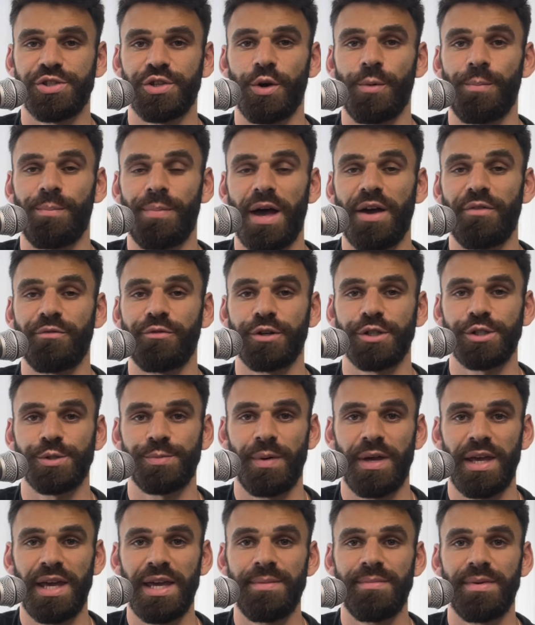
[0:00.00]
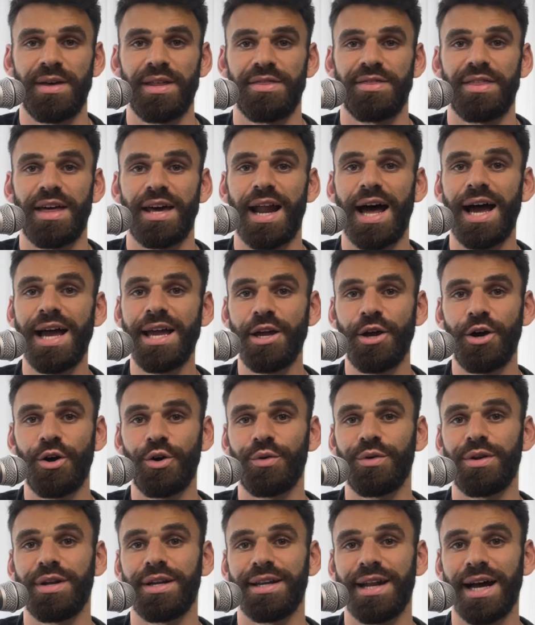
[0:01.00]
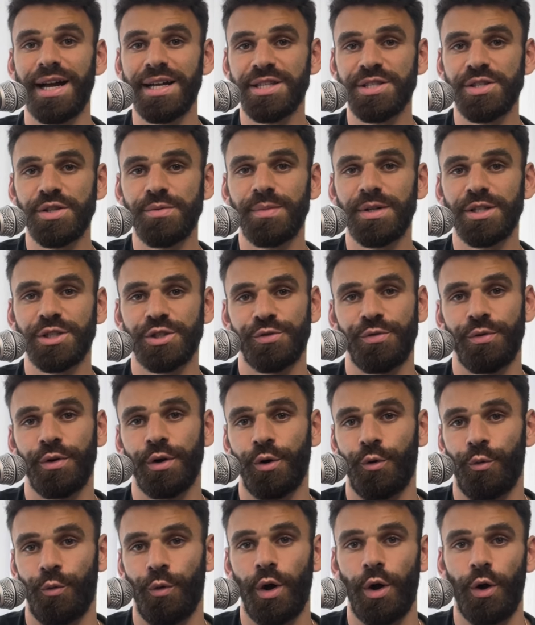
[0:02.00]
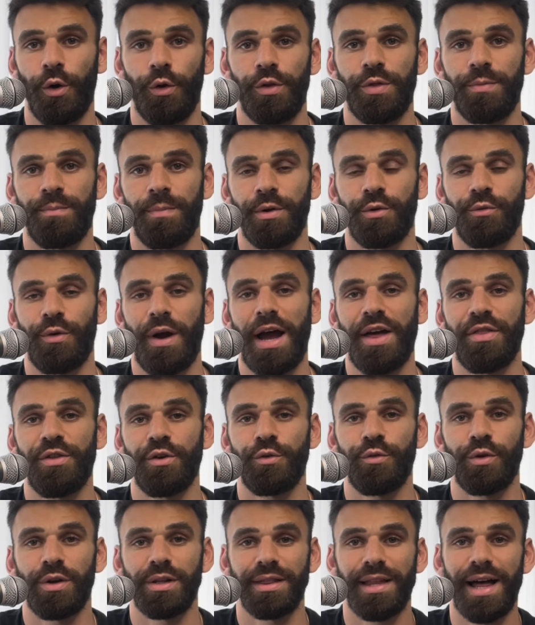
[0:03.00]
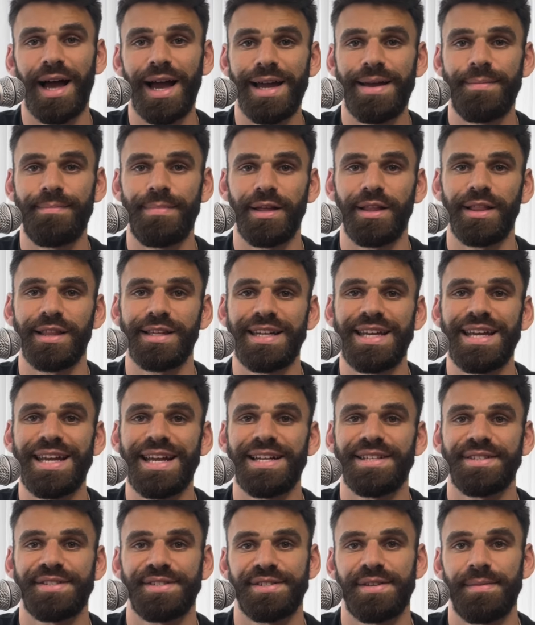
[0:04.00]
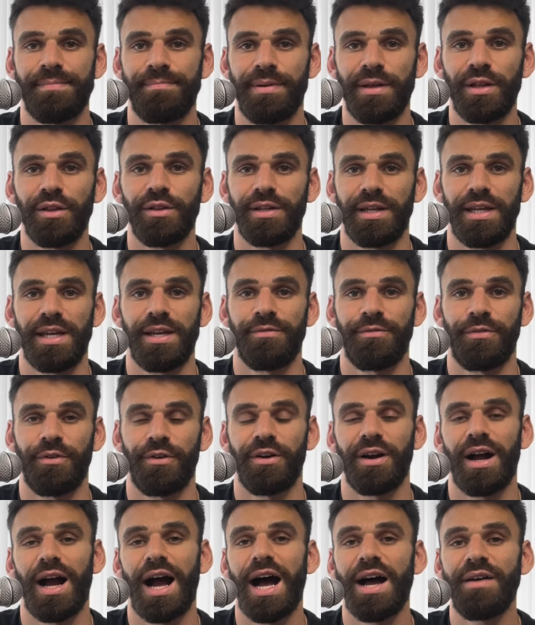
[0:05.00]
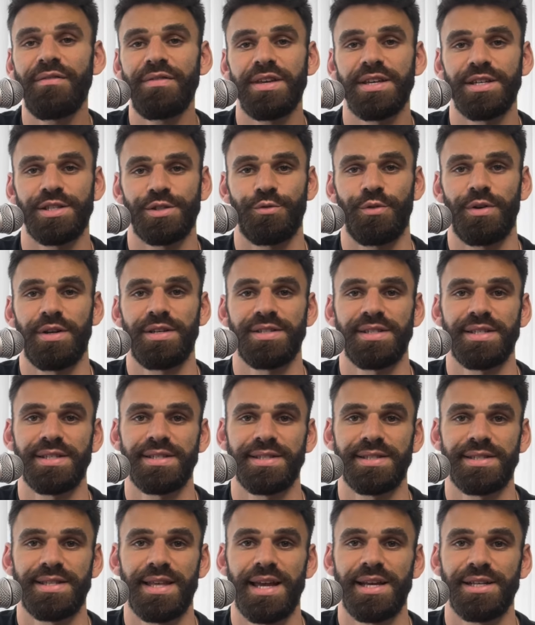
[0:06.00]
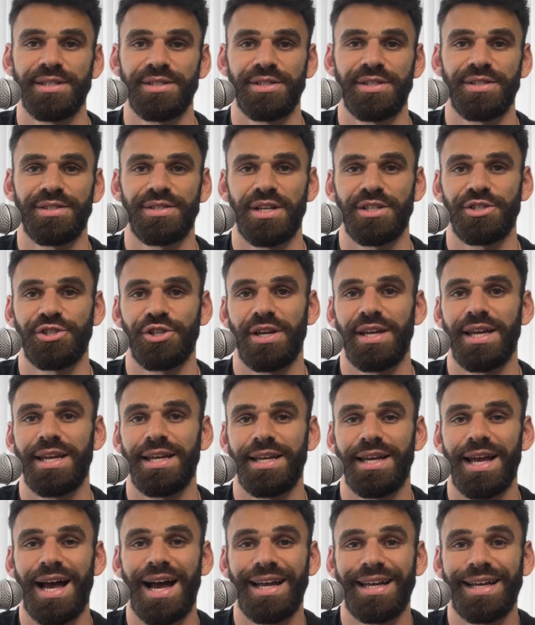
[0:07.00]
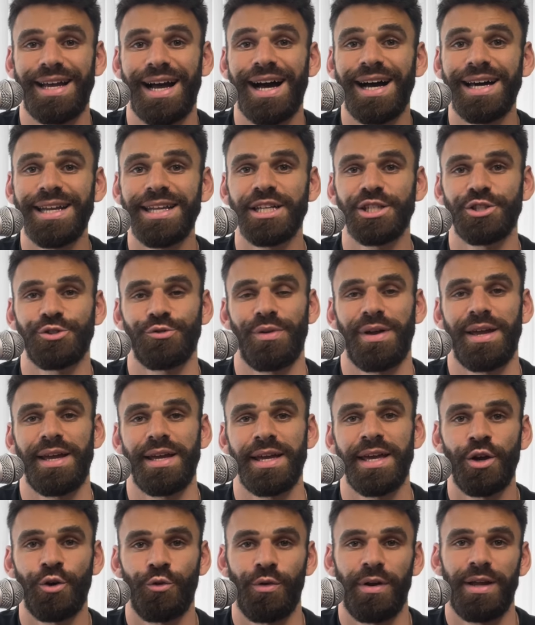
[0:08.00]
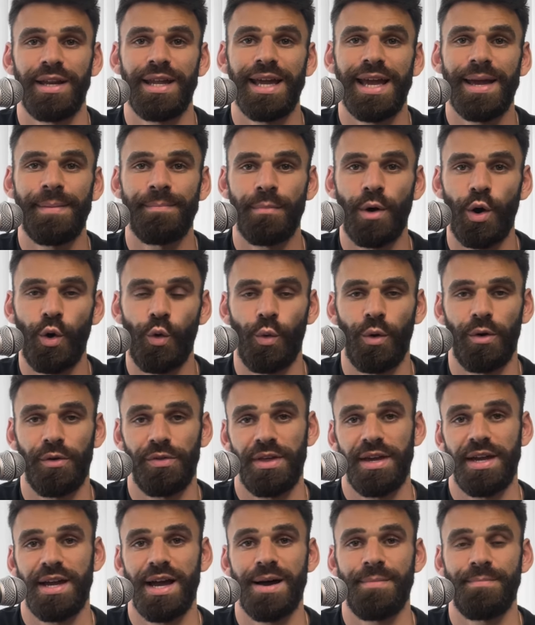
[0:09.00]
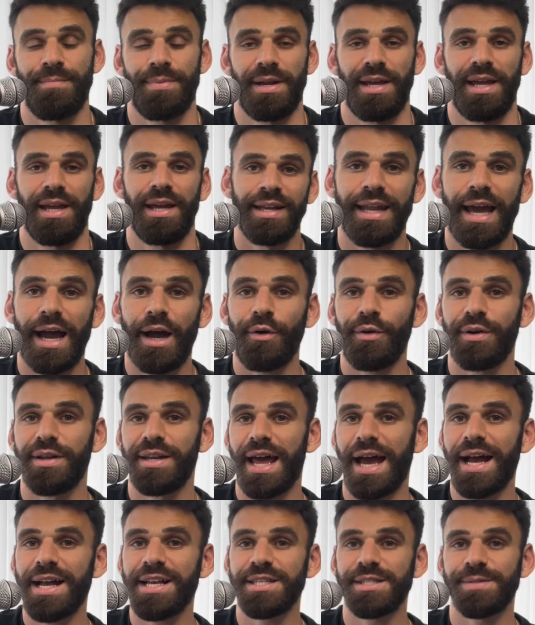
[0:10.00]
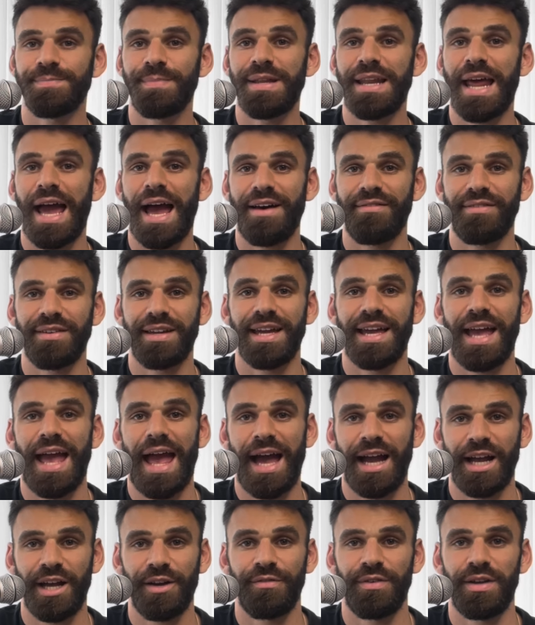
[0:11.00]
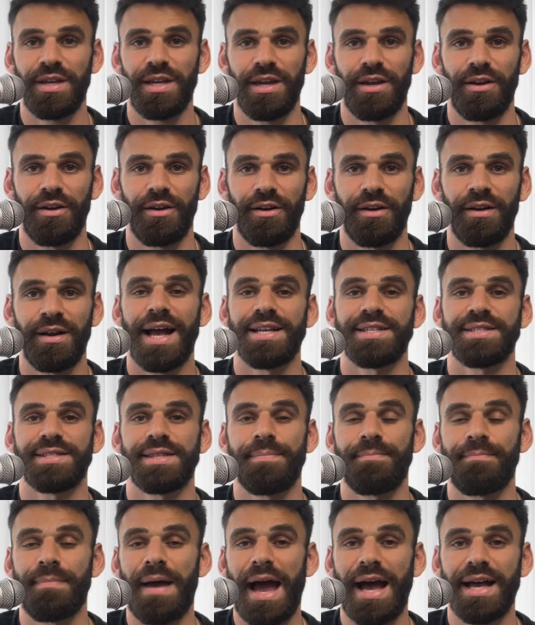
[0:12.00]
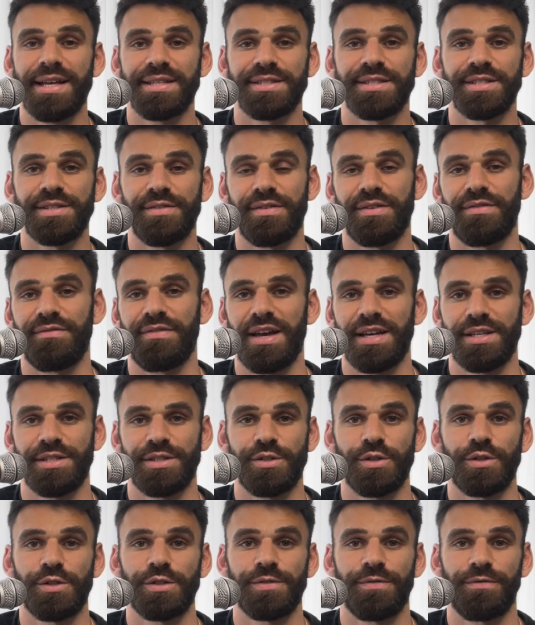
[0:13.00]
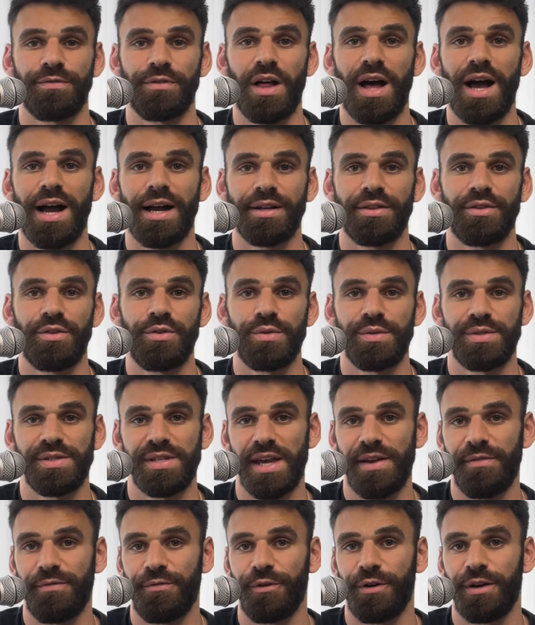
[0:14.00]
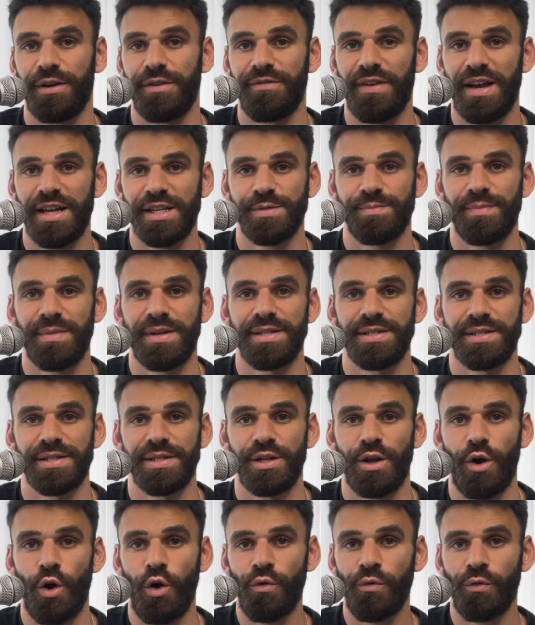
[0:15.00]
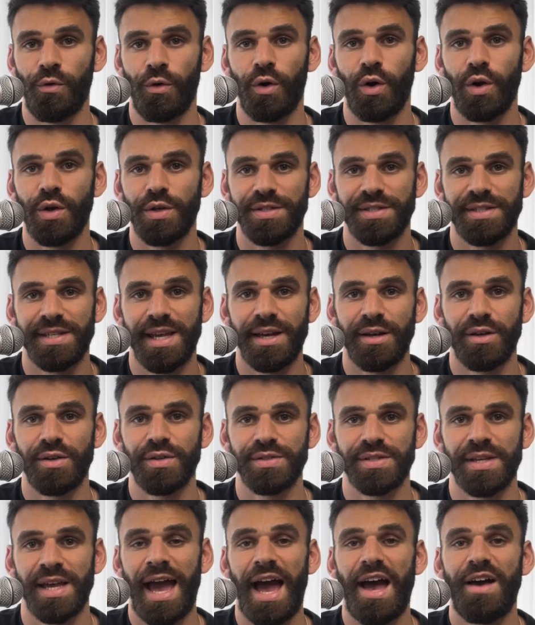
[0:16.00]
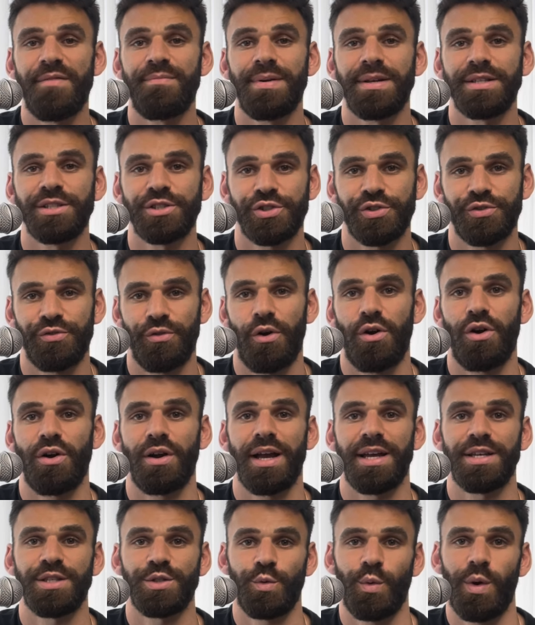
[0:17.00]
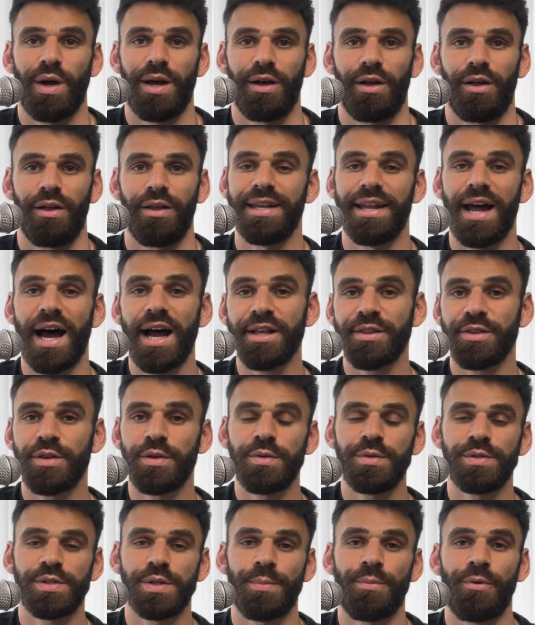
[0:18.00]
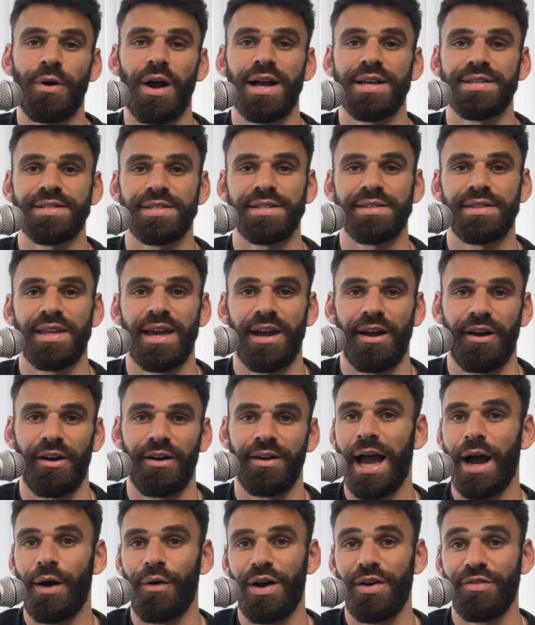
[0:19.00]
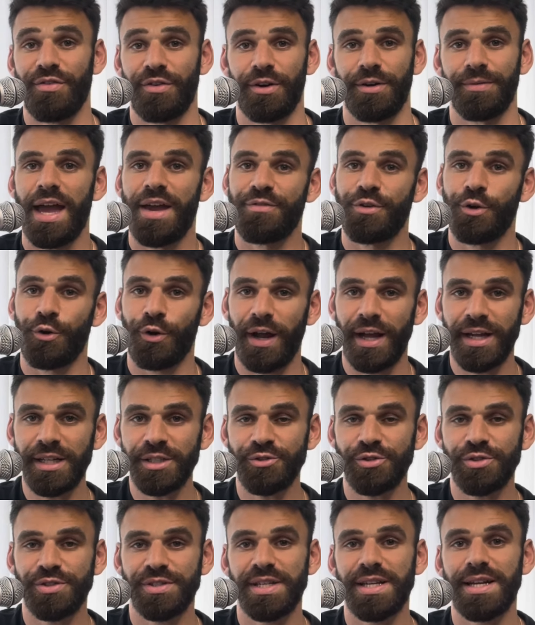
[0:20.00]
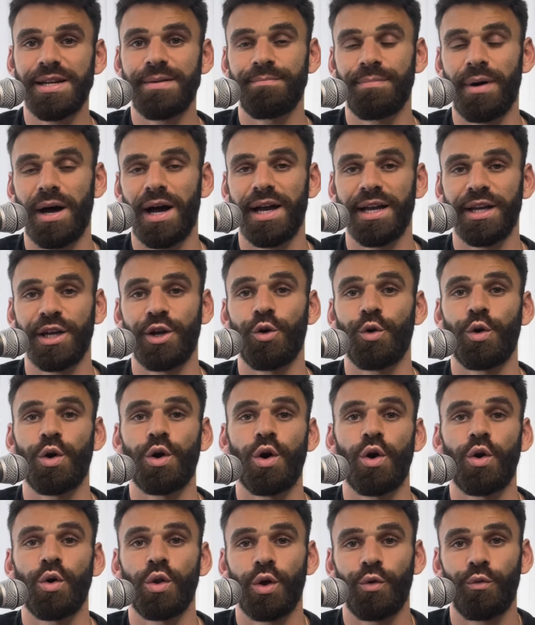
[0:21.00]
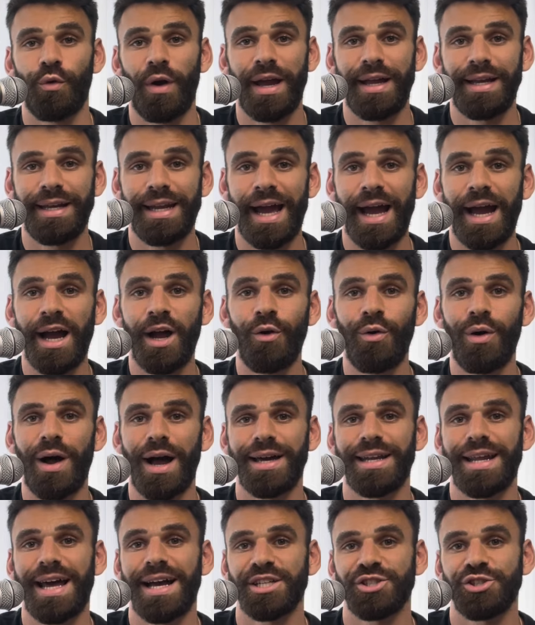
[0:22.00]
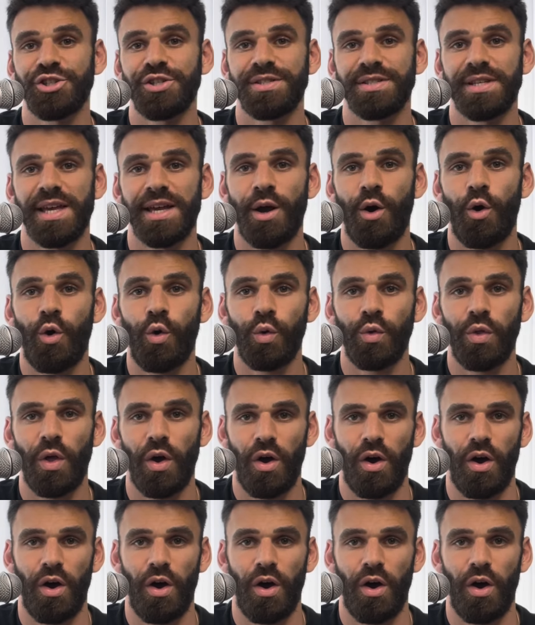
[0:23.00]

is our beverage behemoth that I own not so much for growth, but rather reliability and stability for obvious reasons thanks to such an iconic drink creating a moat-worthy company. Now, it has been having a heck of a year as the masses of investors flock to safer investments and overall sales have been strong as well. Not too surprising there. However, if you're interested in buying Coca-Cola right now, I'd actually say hold